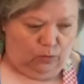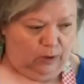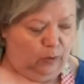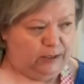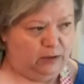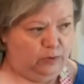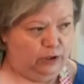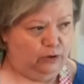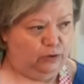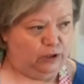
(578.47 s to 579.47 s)
what did we
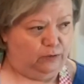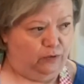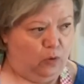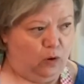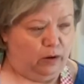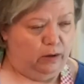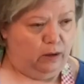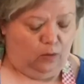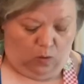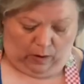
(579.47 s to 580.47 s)
use it for
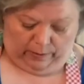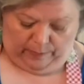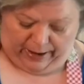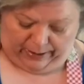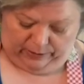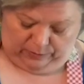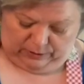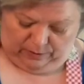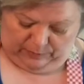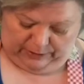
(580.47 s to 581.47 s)
a while back? It was
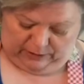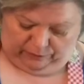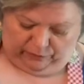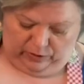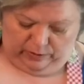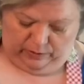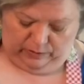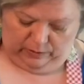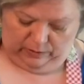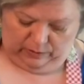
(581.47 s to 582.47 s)
something different.
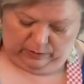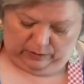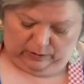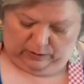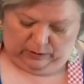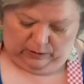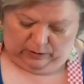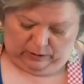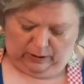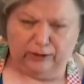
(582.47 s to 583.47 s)

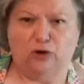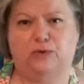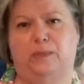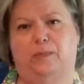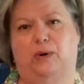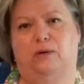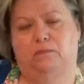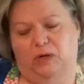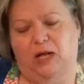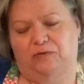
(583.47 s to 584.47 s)
I don't remember,
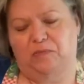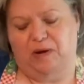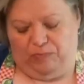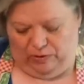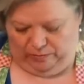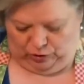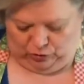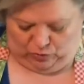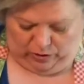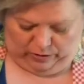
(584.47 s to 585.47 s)
but I'll remember, I'm
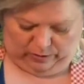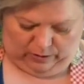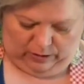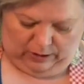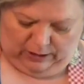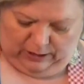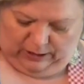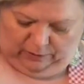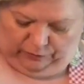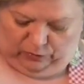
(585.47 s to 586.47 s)
sure,
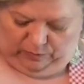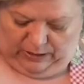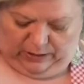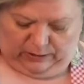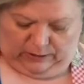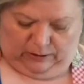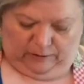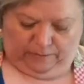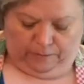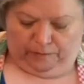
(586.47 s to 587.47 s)
in a few minutes.
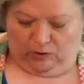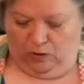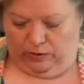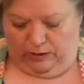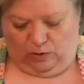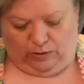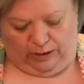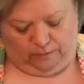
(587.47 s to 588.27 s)
Okie dokie.